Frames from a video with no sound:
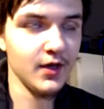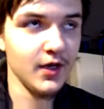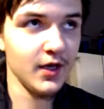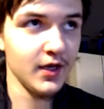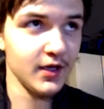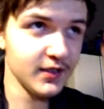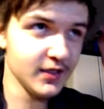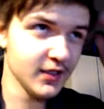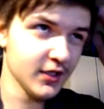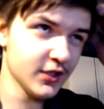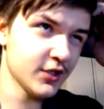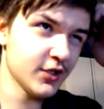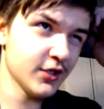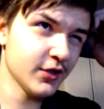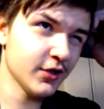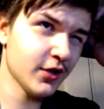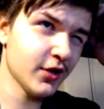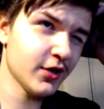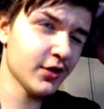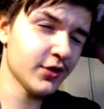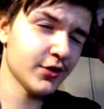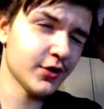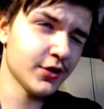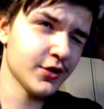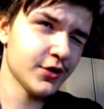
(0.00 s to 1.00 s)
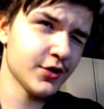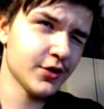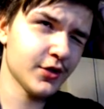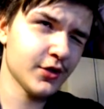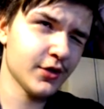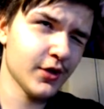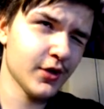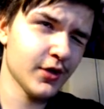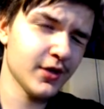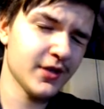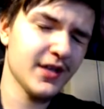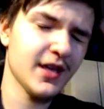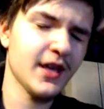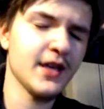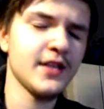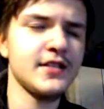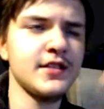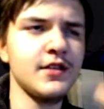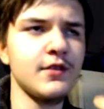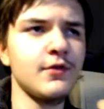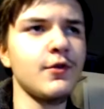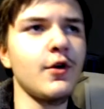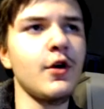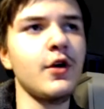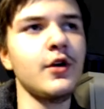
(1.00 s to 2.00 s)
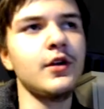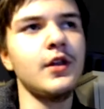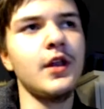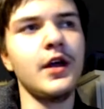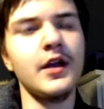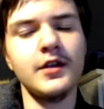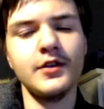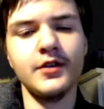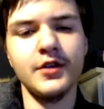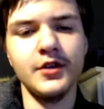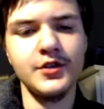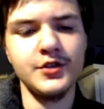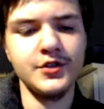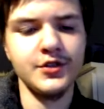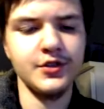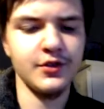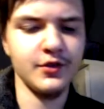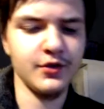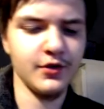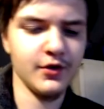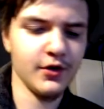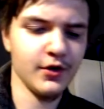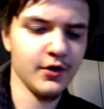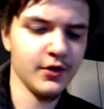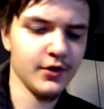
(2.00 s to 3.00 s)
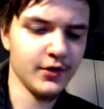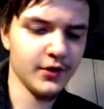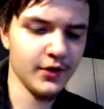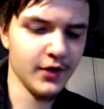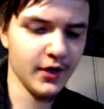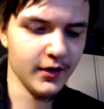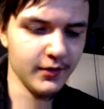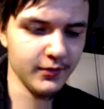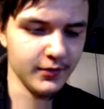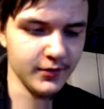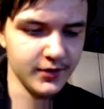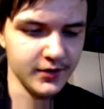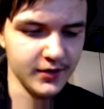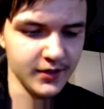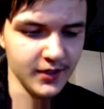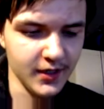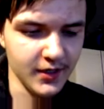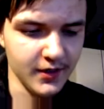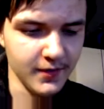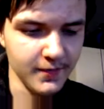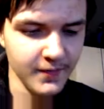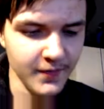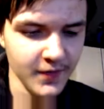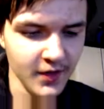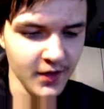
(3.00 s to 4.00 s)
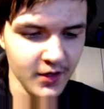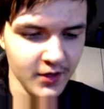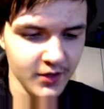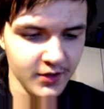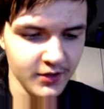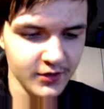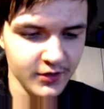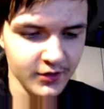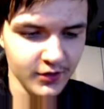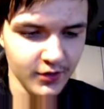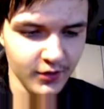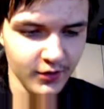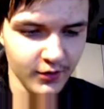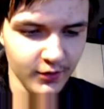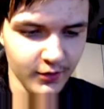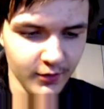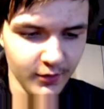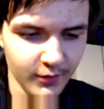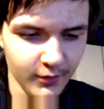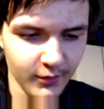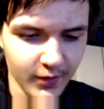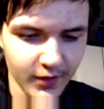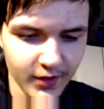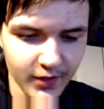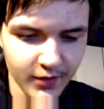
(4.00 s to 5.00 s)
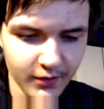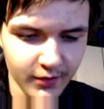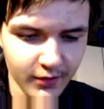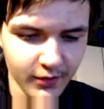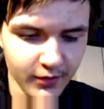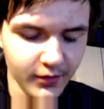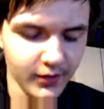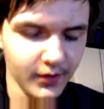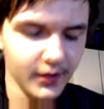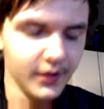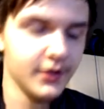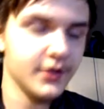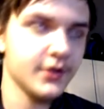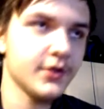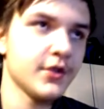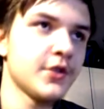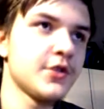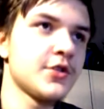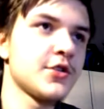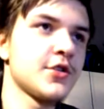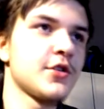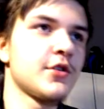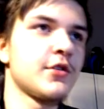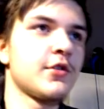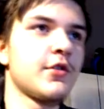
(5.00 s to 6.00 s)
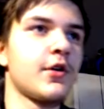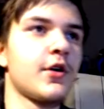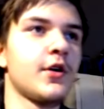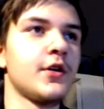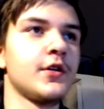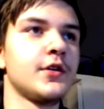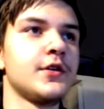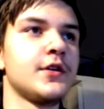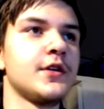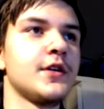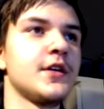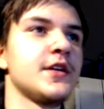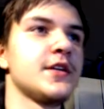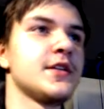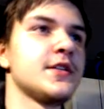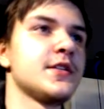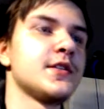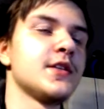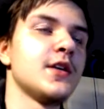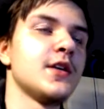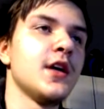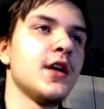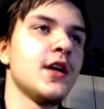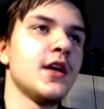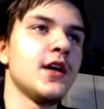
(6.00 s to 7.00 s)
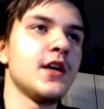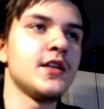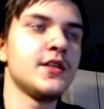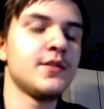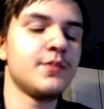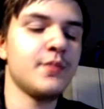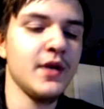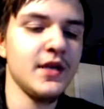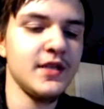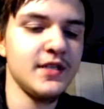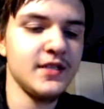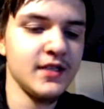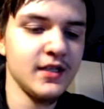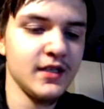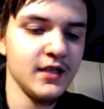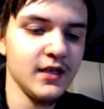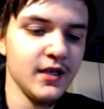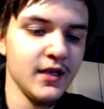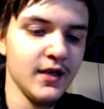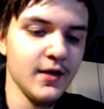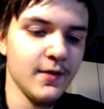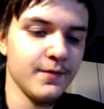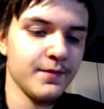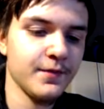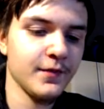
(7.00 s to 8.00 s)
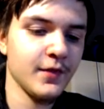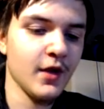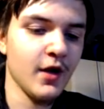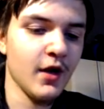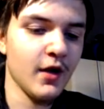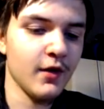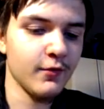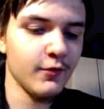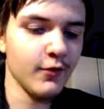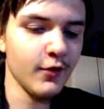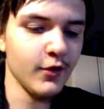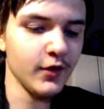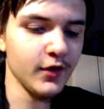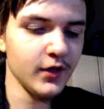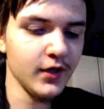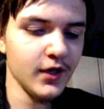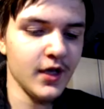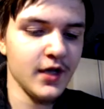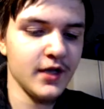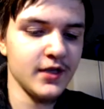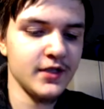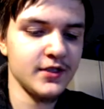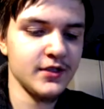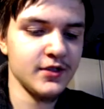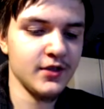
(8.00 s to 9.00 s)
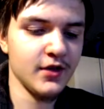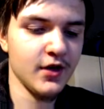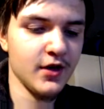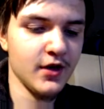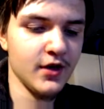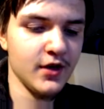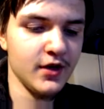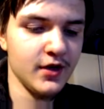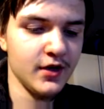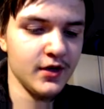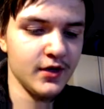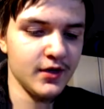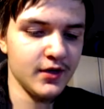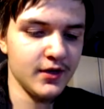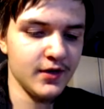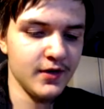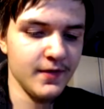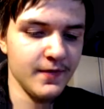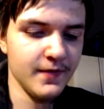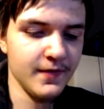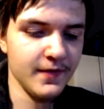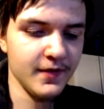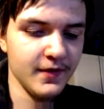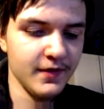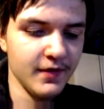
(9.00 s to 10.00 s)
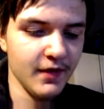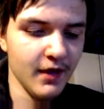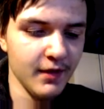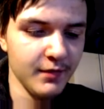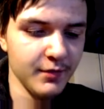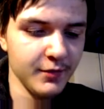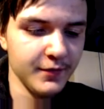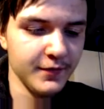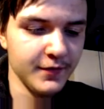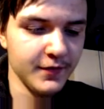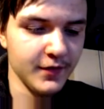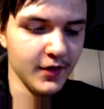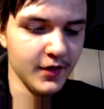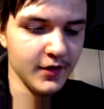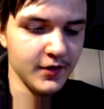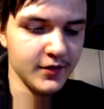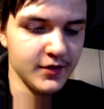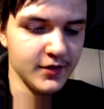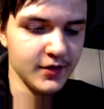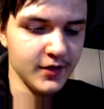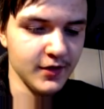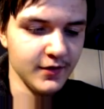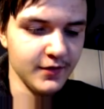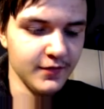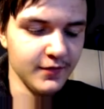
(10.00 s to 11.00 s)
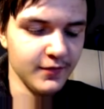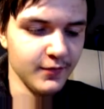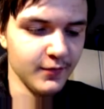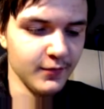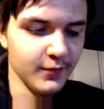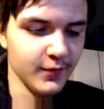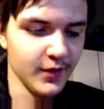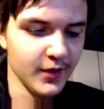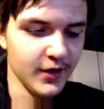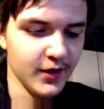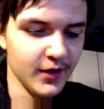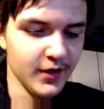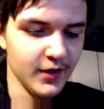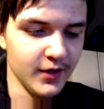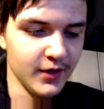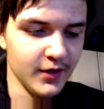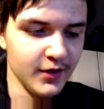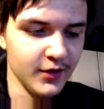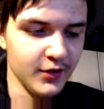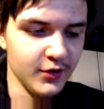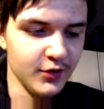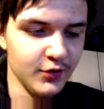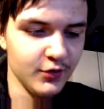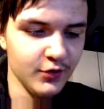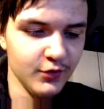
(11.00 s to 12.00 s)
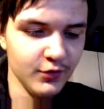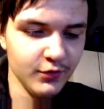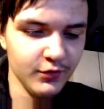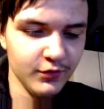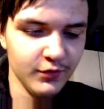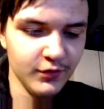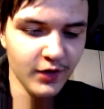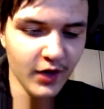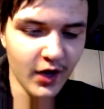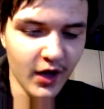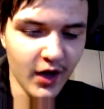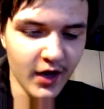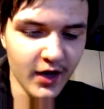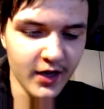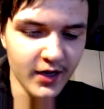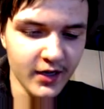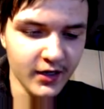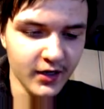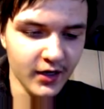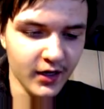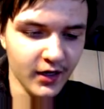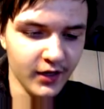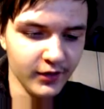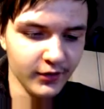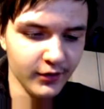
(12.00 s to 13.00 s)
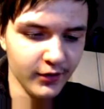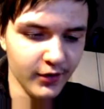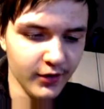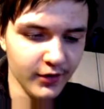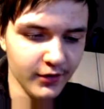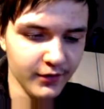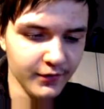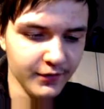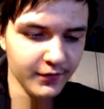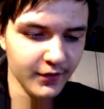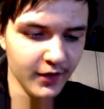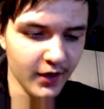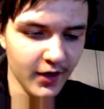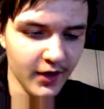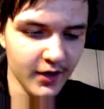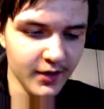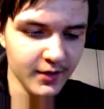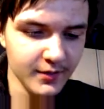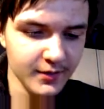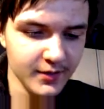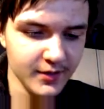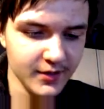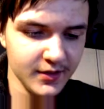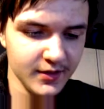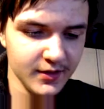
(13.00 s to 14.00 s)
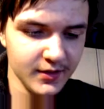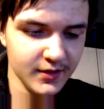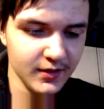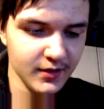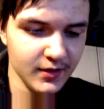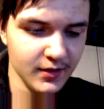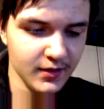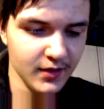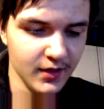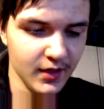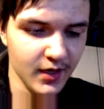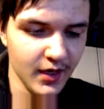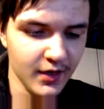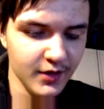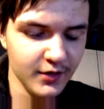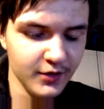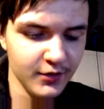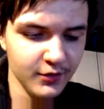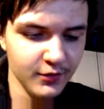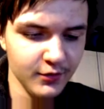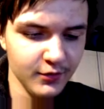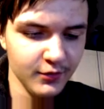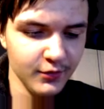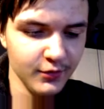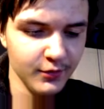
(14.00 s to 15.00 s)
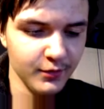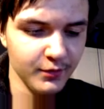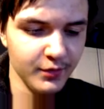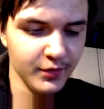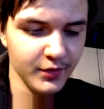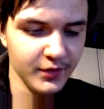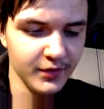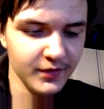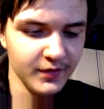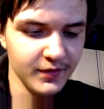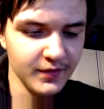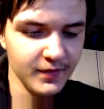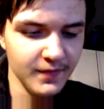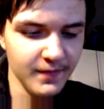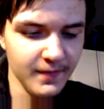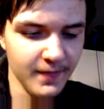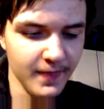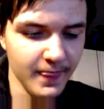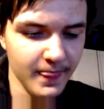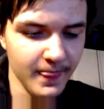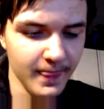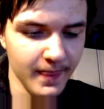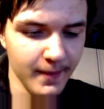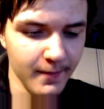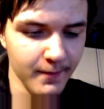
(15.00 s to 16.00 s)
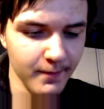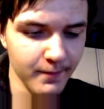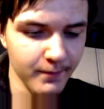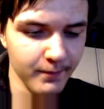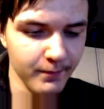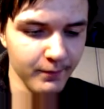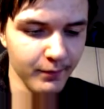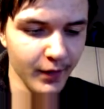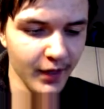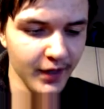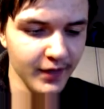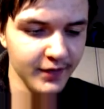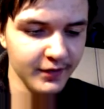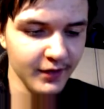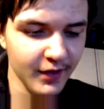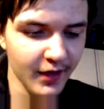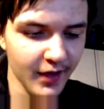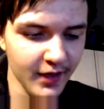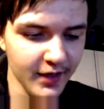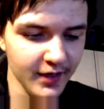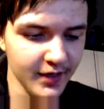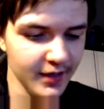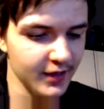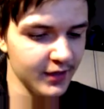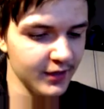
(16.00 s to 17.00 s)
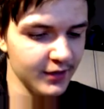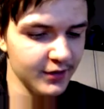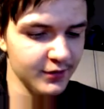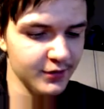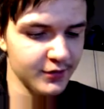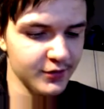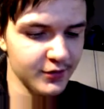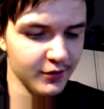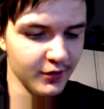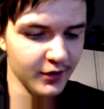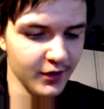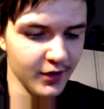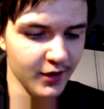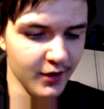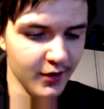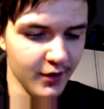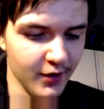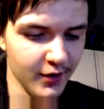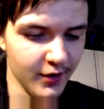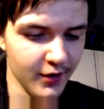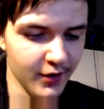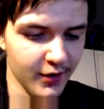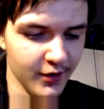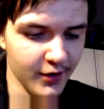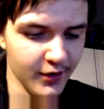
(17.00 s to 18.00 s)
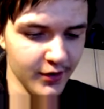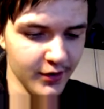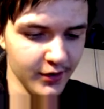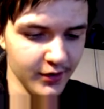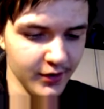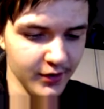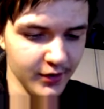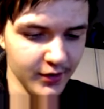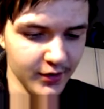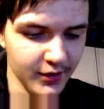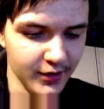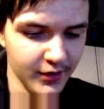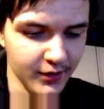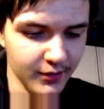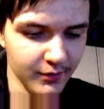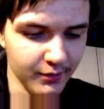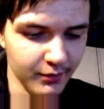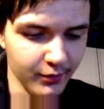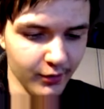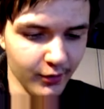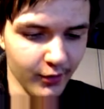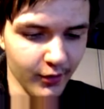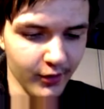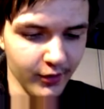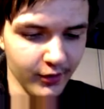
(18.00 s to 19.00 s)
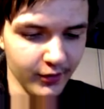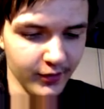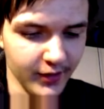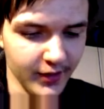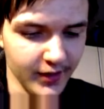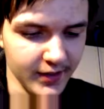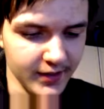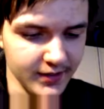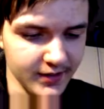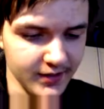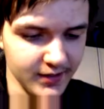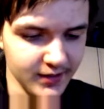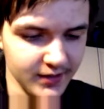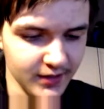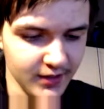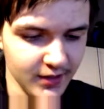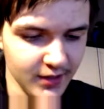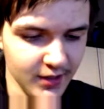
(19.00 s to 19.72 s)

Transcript: It's actually not a dungeon crawler. Yeah, it's a roguelike dungeon crawler, I would say. So what a roguelike dungeon crawler is basically, roguelikes are the type of stuff where you die a lot of times, but by dying you sort of earn progress.